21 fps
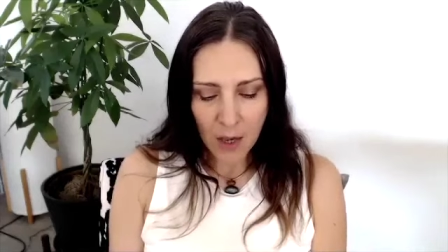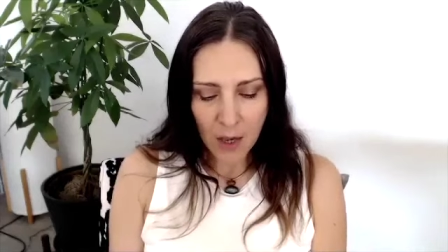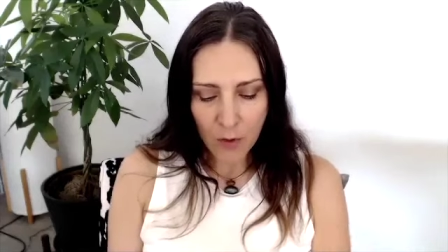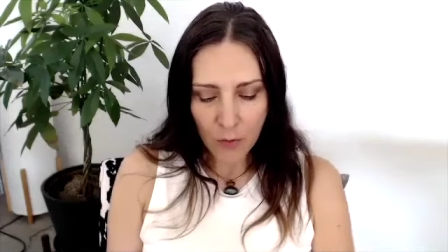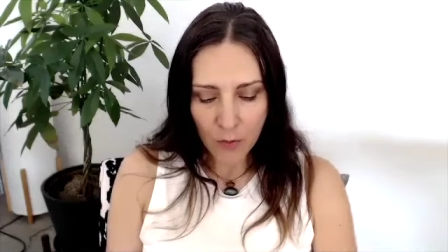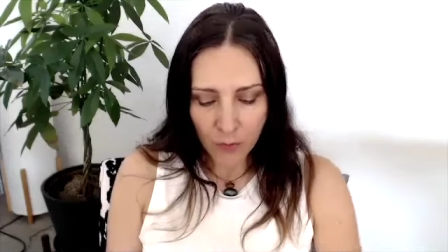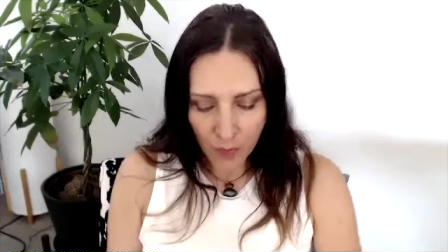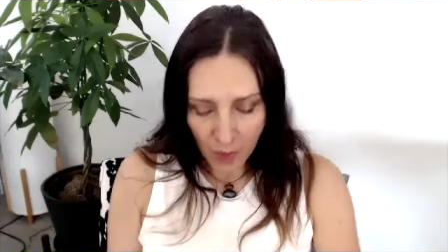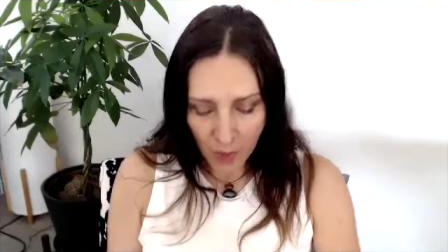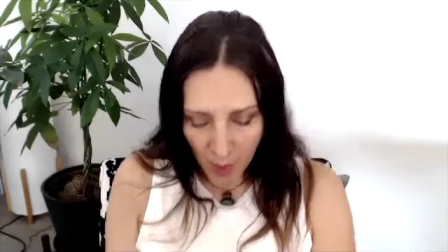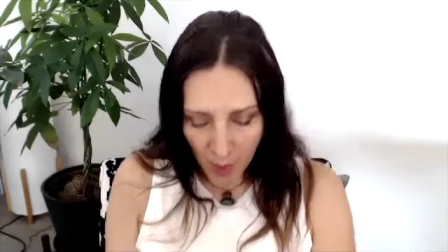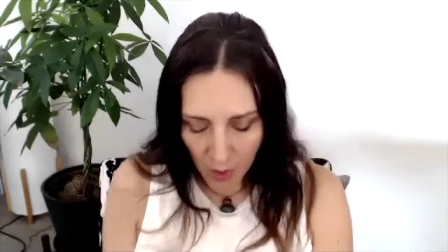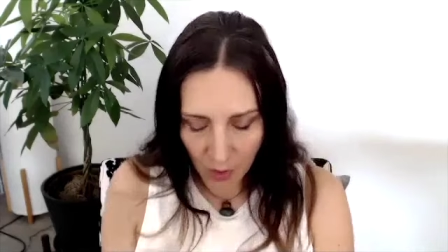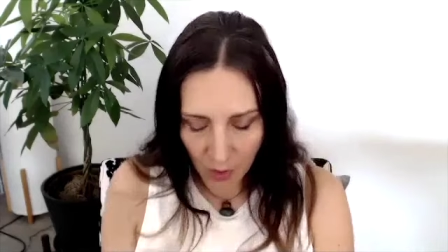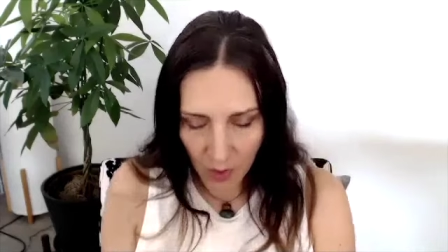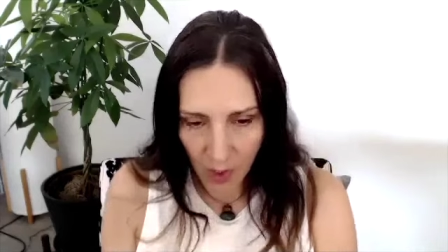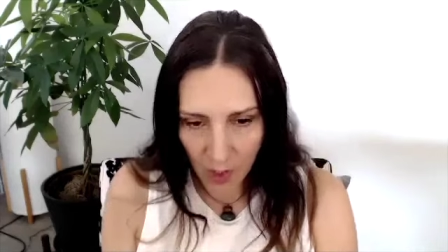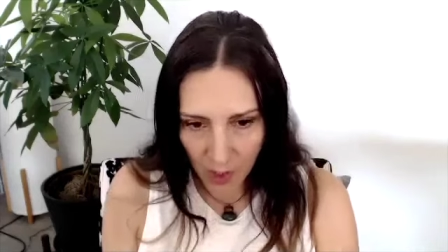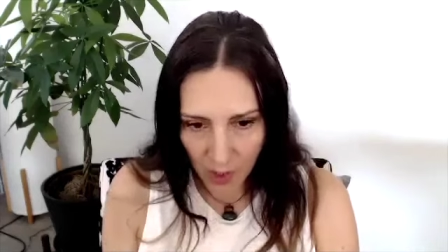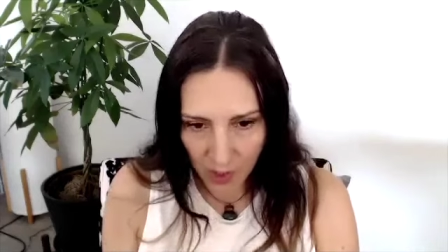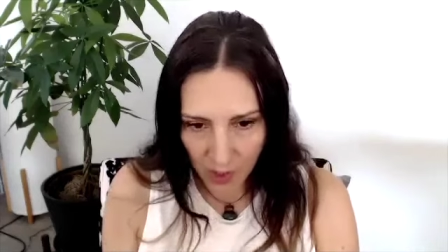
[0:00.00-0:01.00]

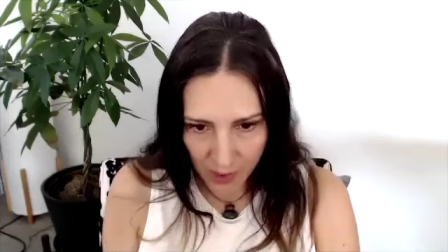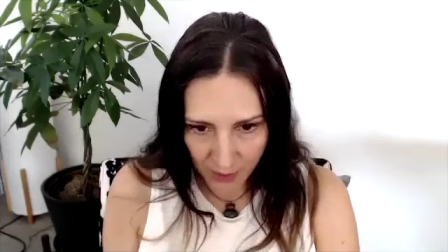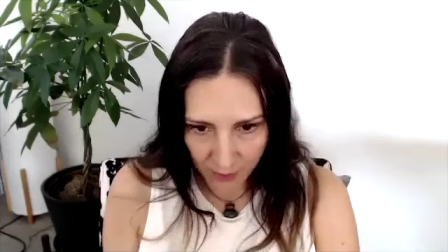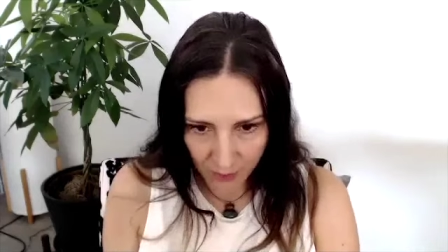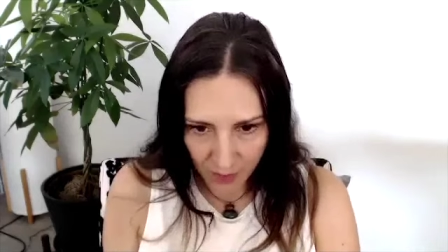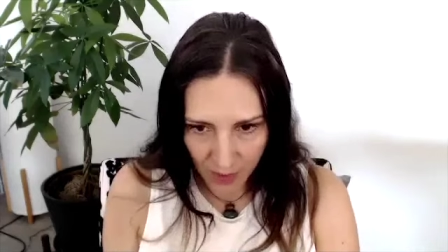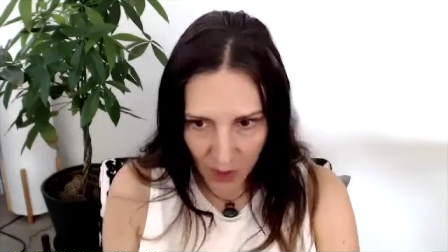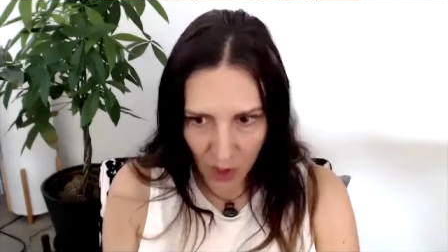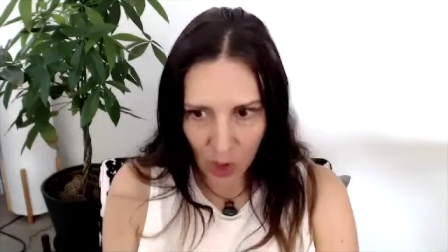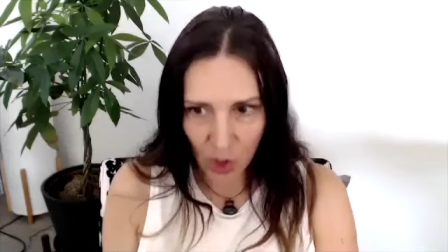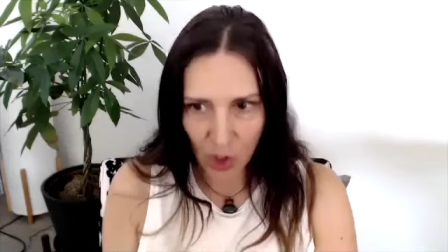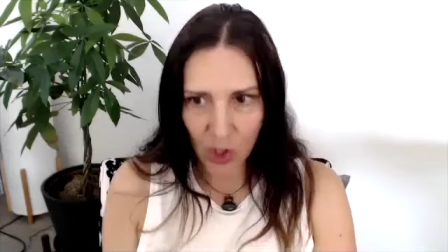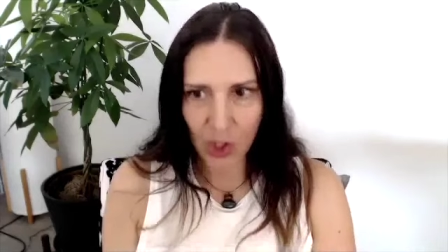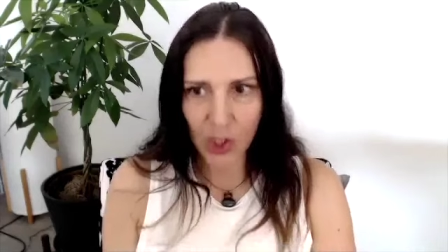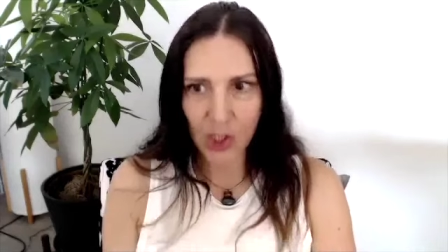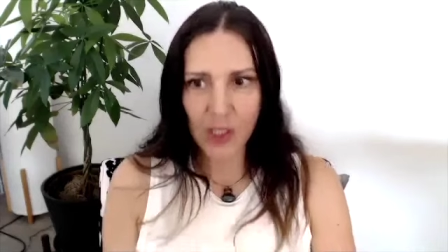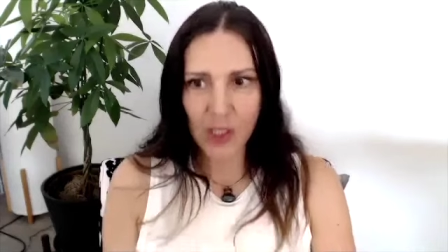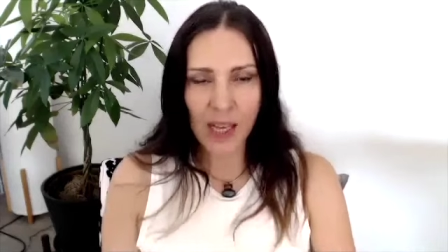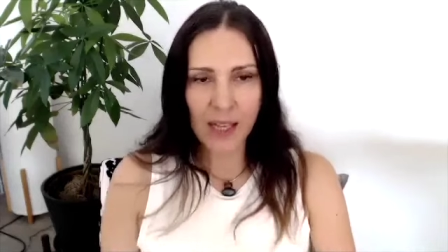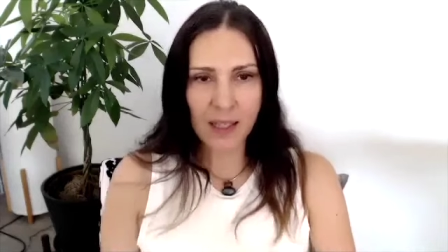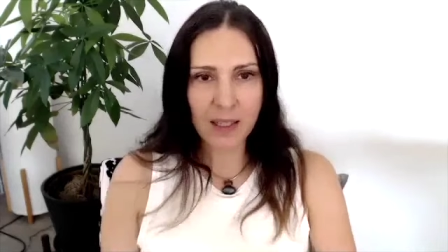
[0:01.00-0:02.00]
further
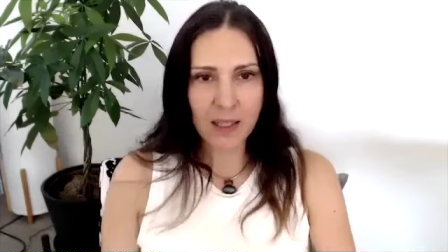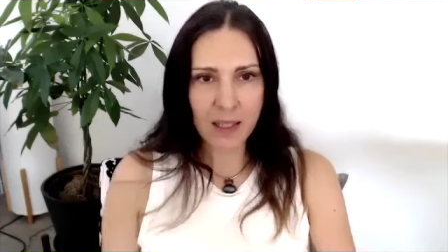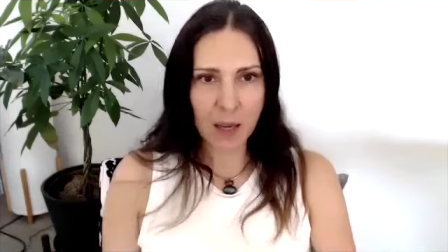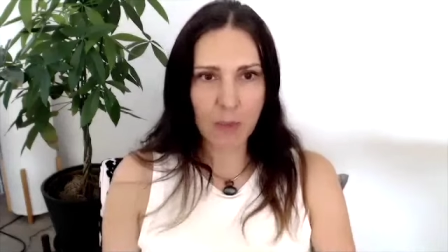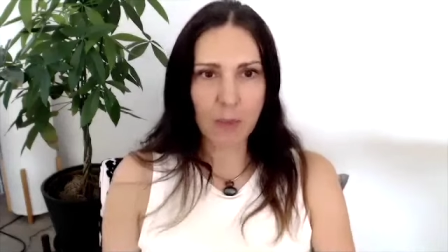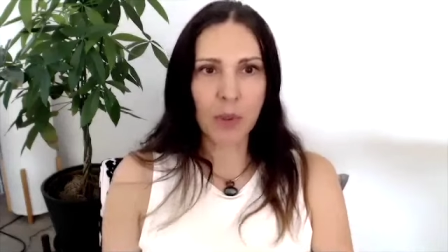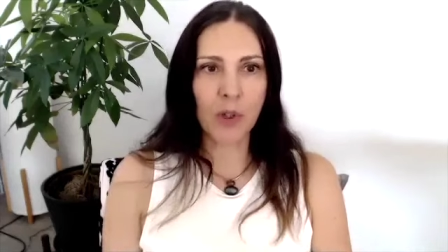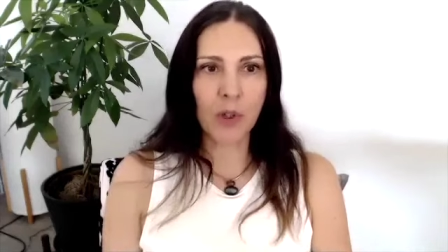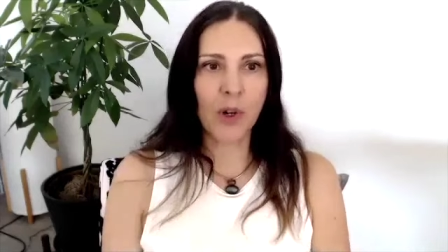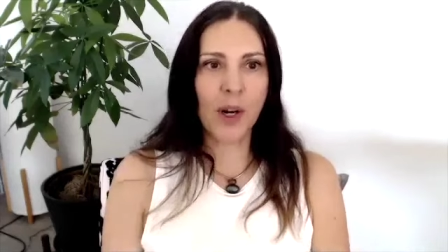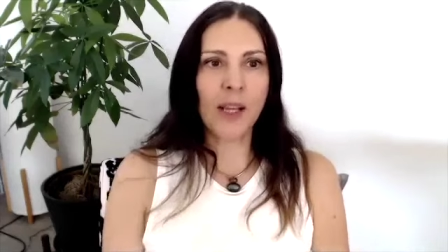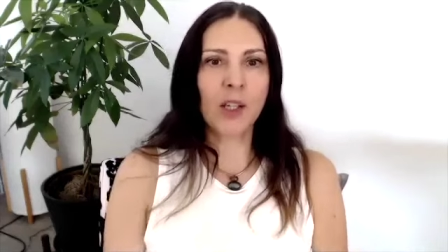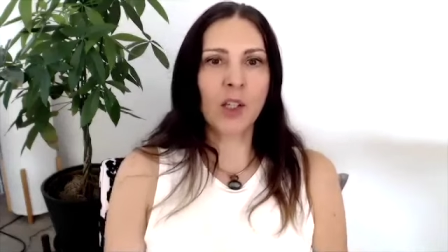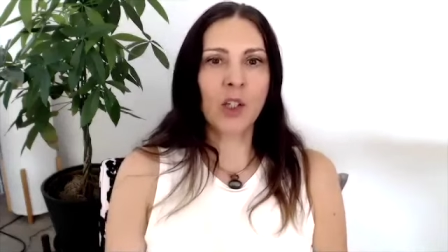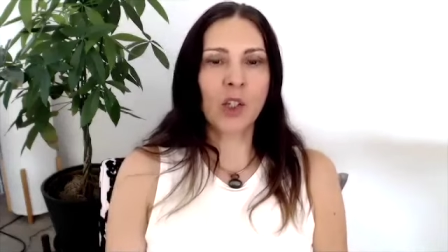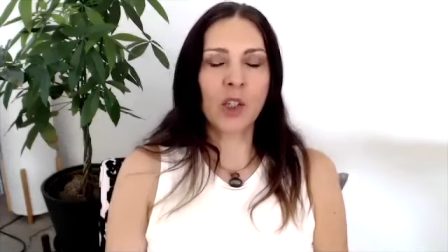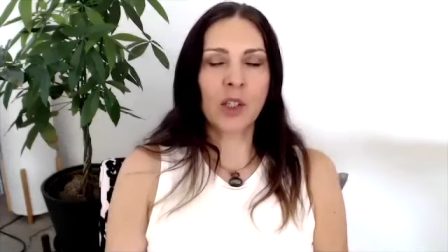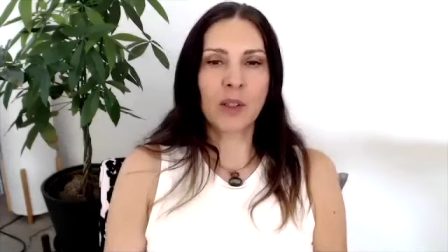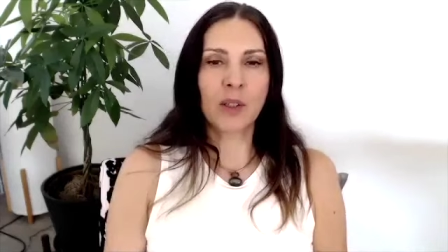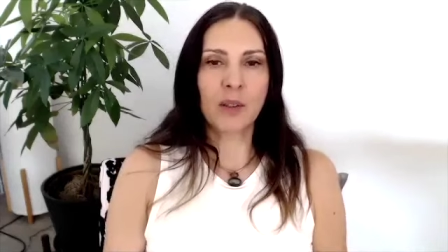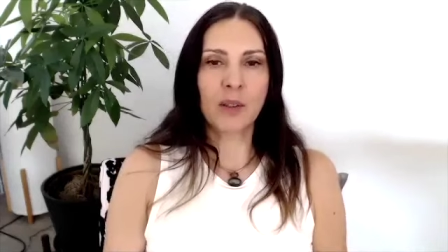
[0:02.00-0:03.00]
division and
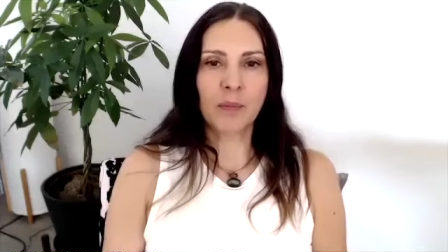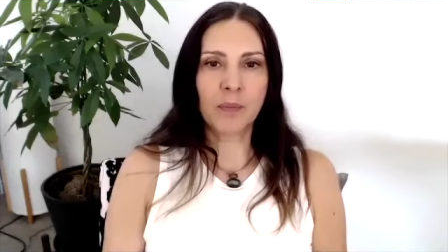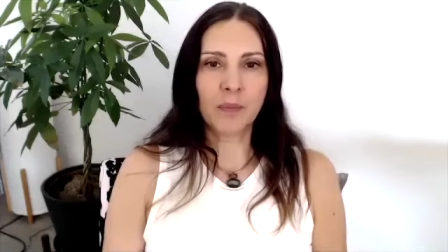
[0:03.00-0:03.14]
separation